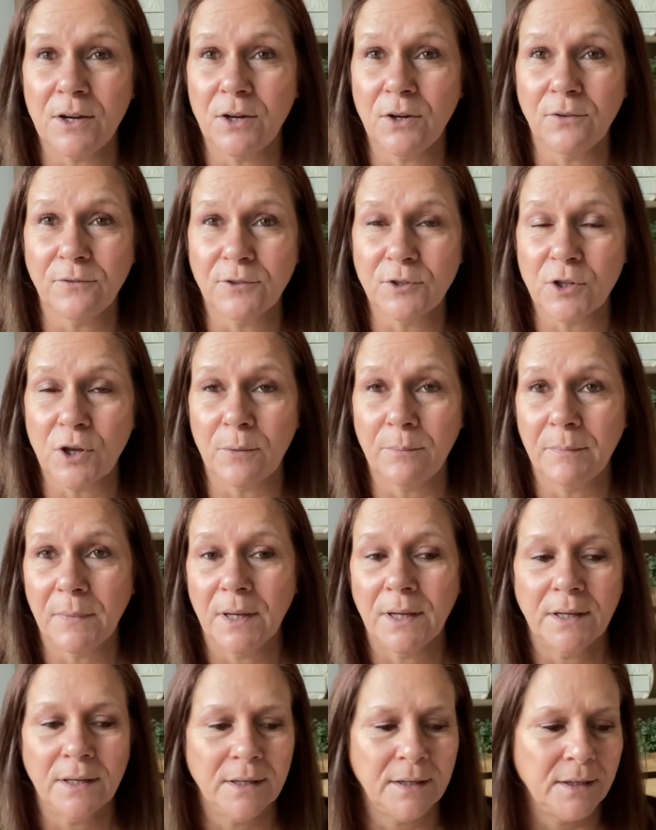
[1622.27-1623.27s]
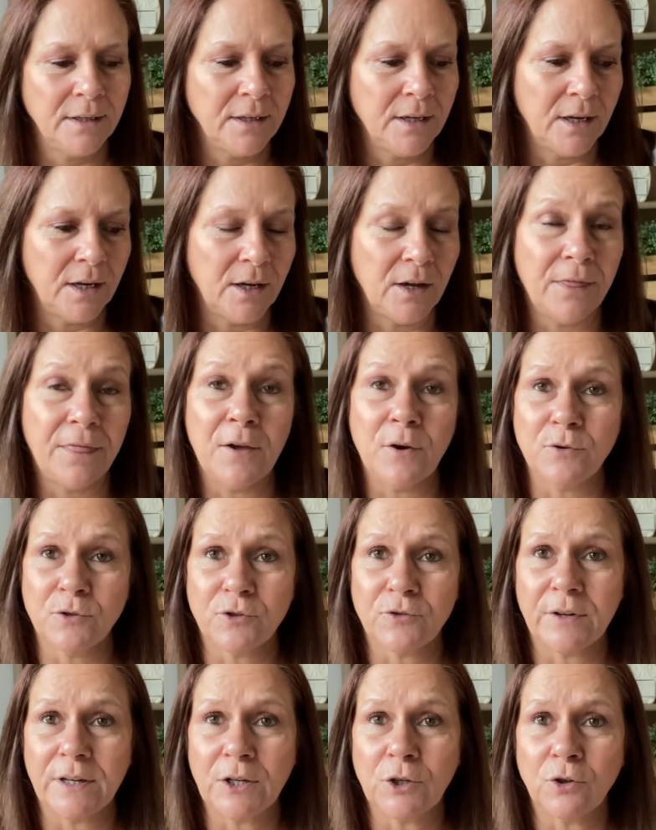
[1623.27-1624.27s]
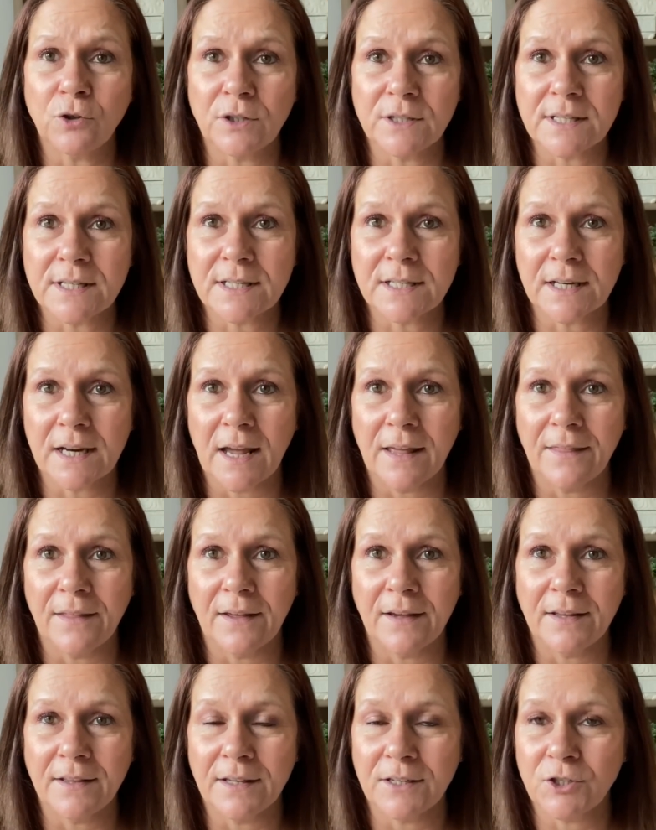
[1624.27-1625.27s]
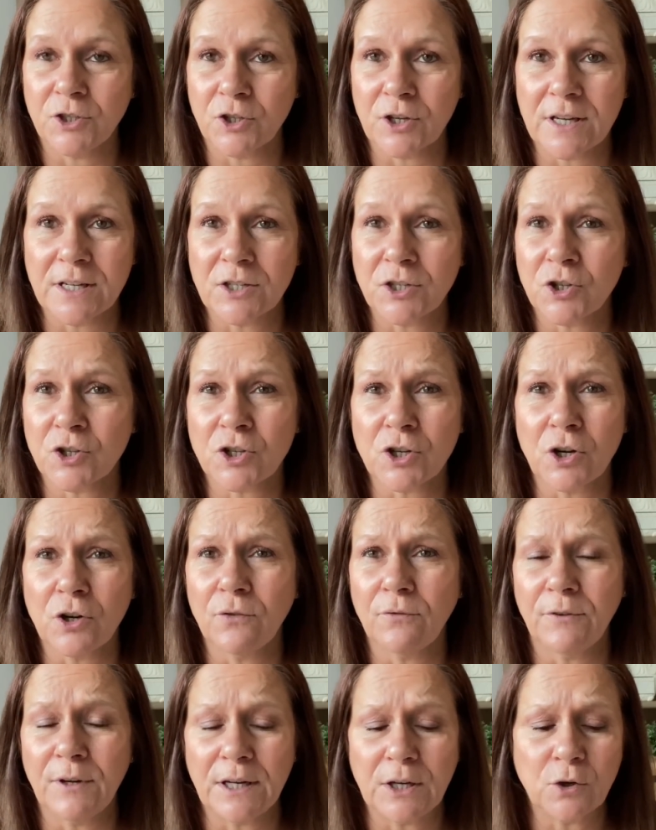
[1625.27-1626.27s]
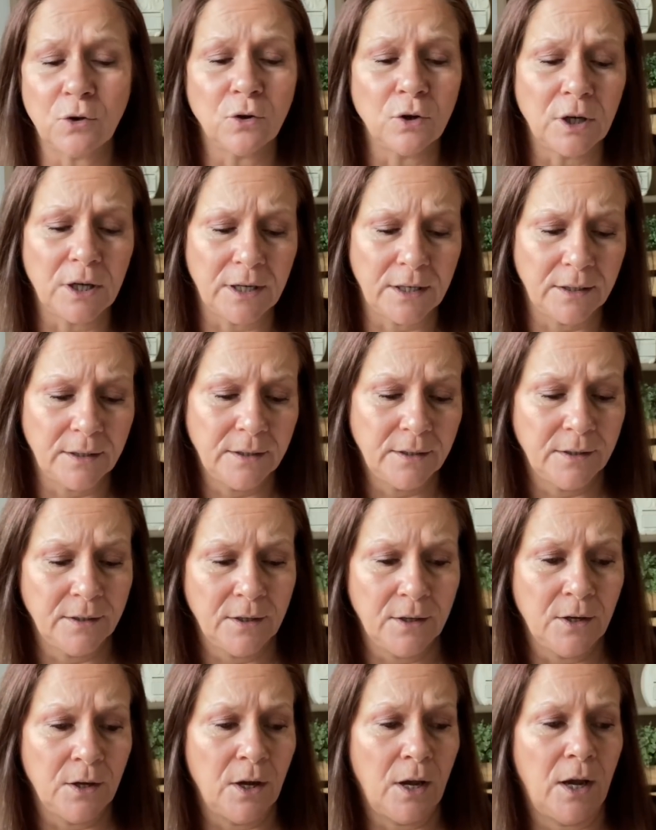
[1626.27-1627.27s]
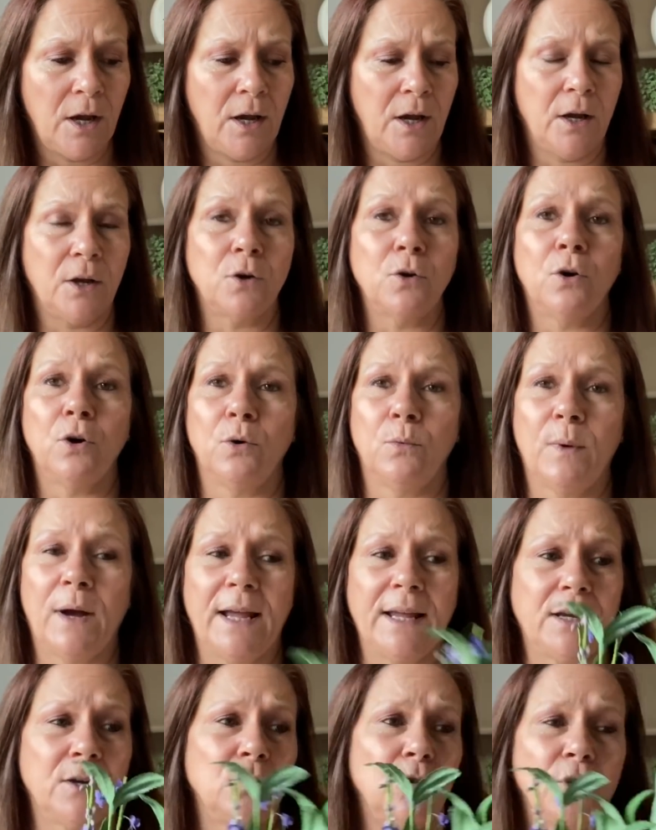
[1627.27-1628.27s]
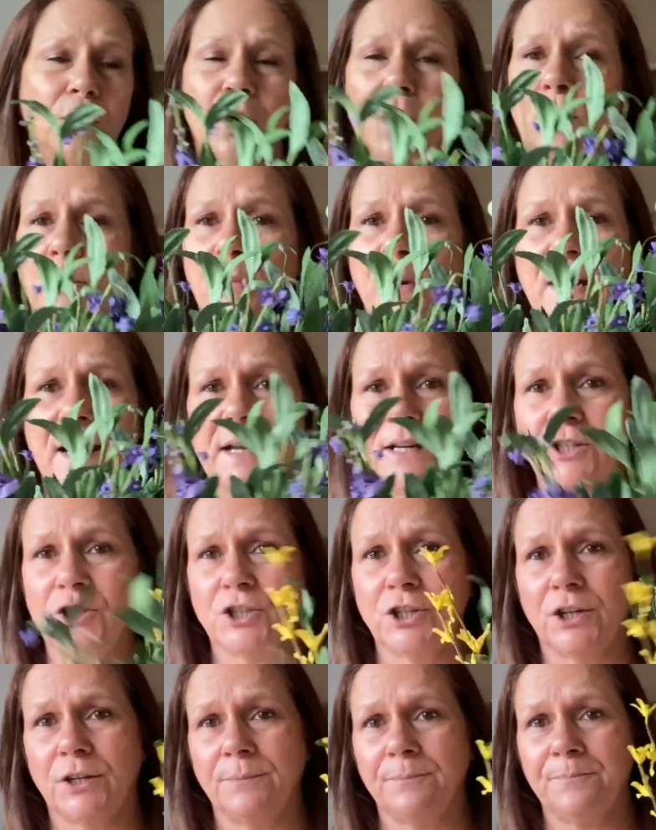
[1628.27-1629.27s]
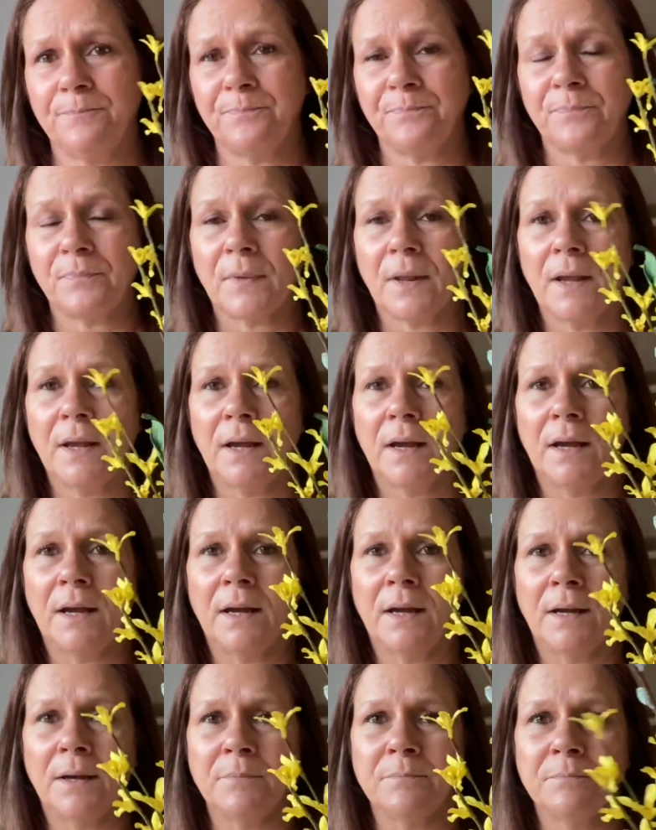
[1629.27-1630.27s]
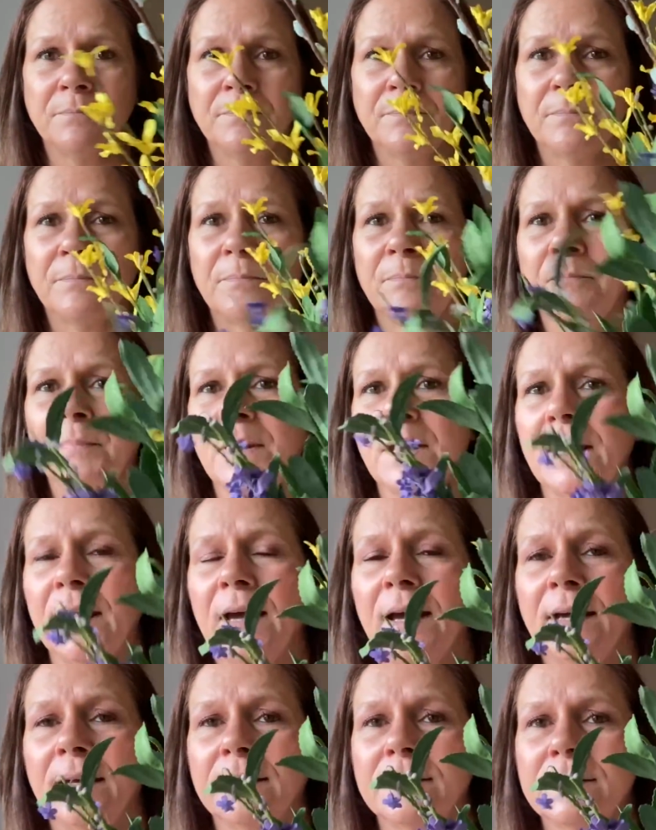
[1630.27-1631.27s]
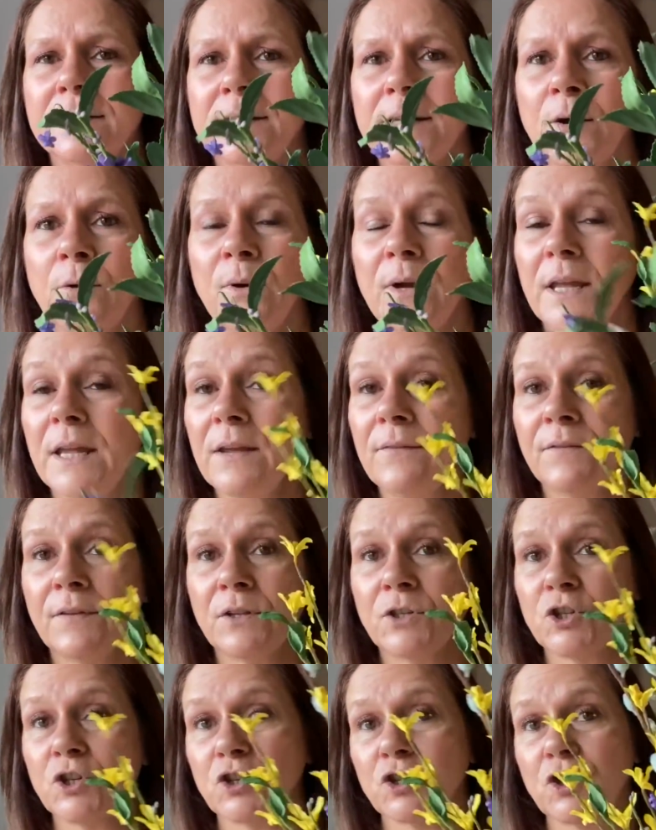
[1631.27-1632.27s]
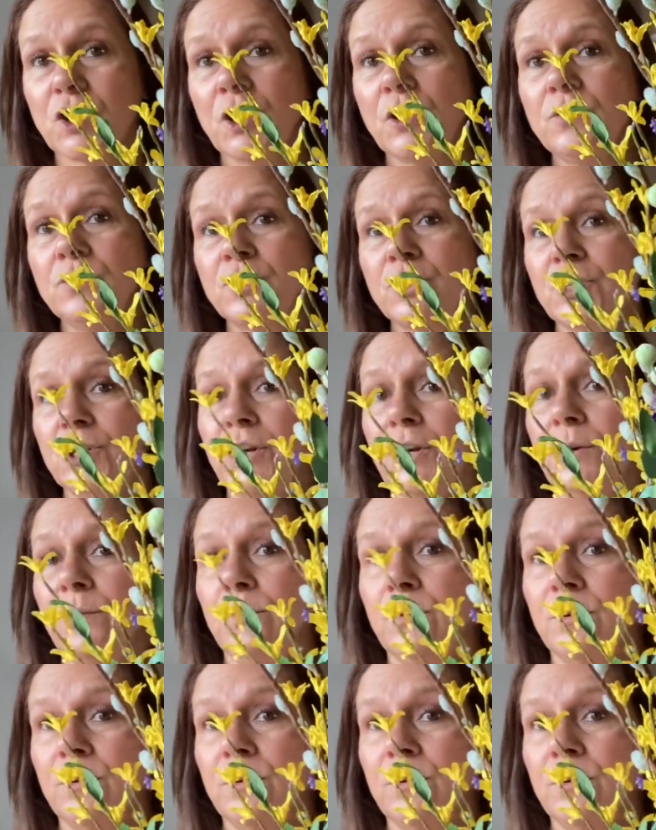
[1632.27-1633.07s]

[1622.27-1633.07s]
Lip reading: loved them, those three colours together. It's just a lovely colour colourway, colour combination. But yeah, so even just those two